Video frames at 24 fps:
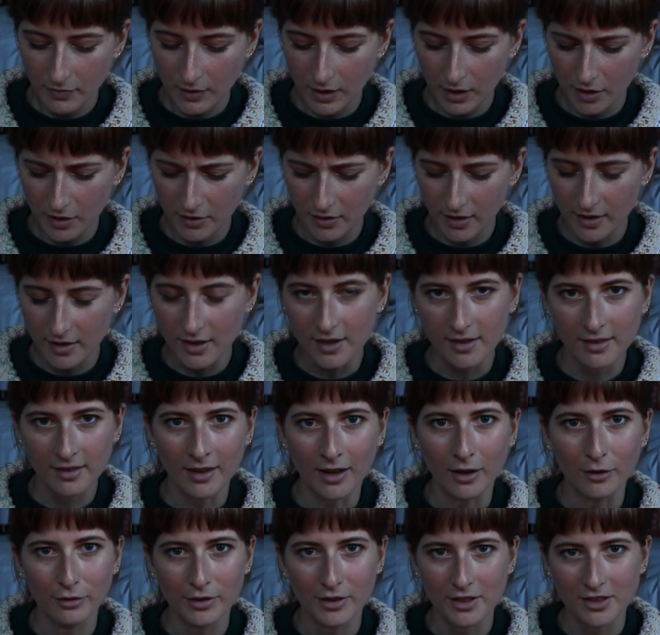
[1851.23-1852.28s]
because I think
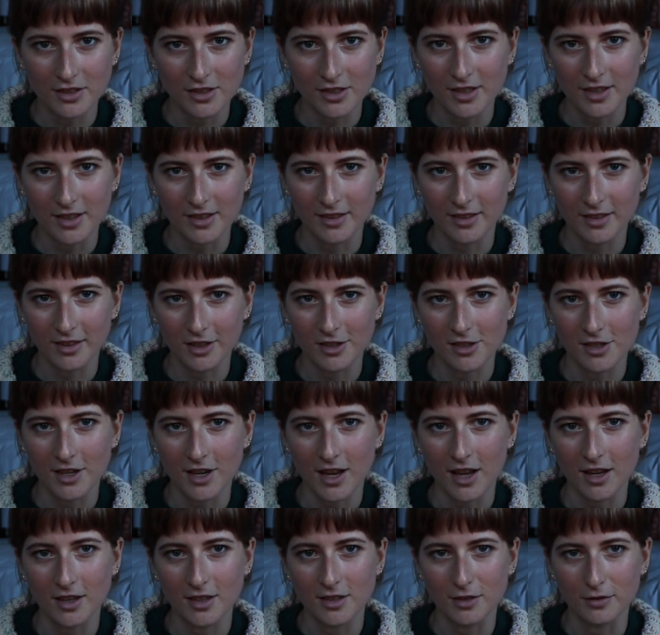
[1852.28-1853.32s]
selfish is such a
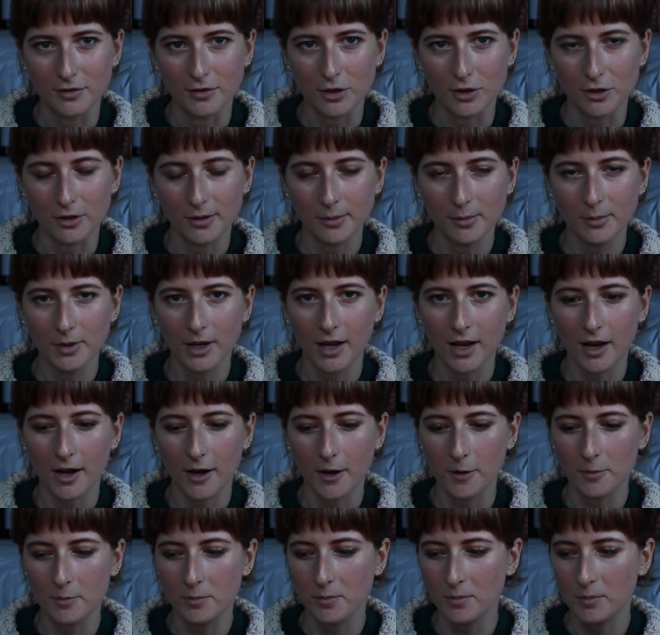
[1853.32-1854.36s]
negative term,
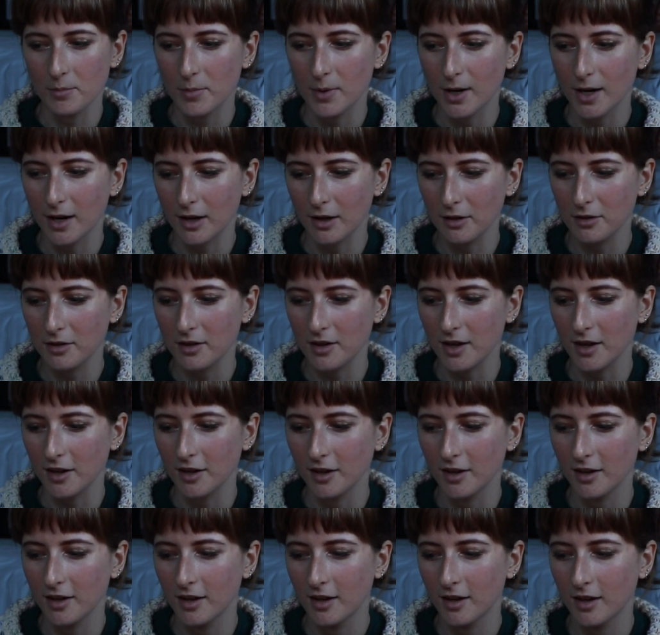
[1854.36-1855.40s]
but I
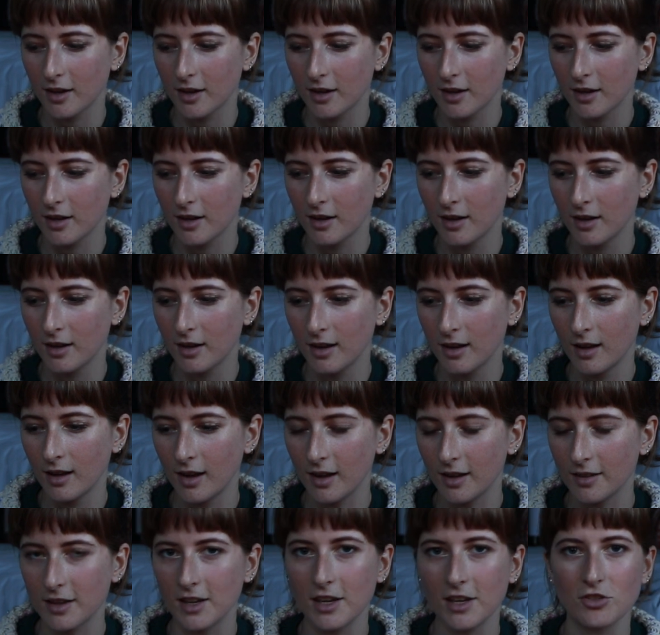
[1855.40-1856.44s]
think
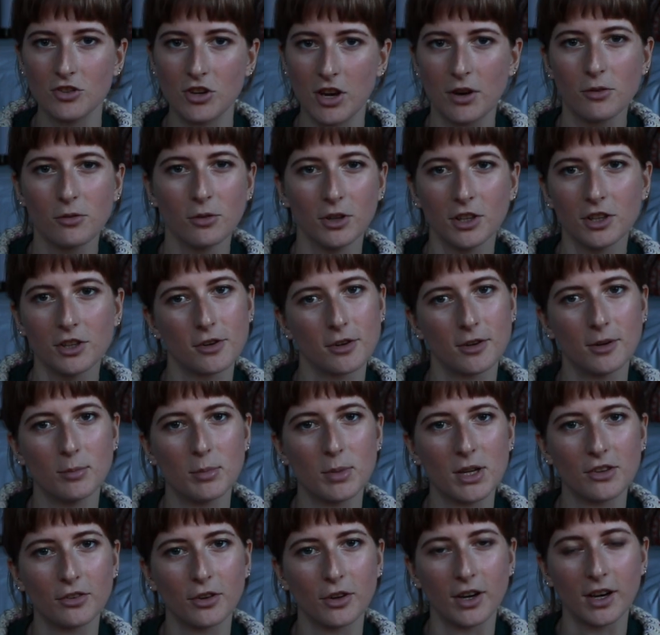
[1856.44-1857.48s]
in general it shouldn't
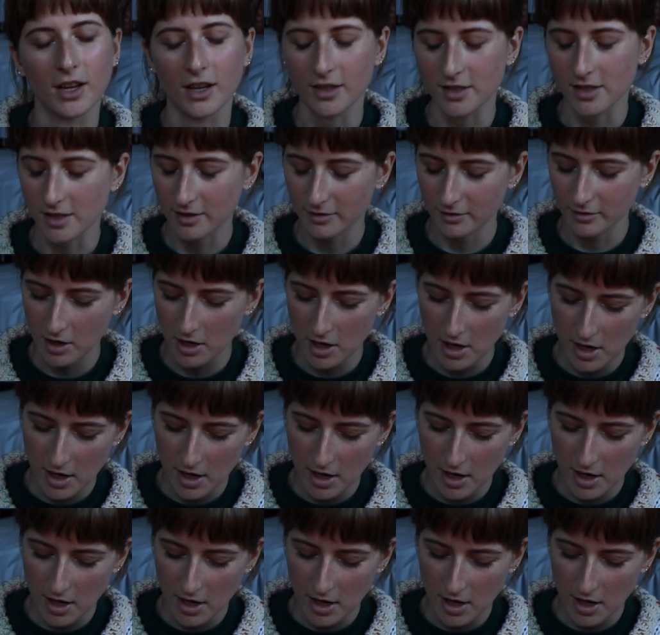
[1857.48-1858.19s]
be so negative.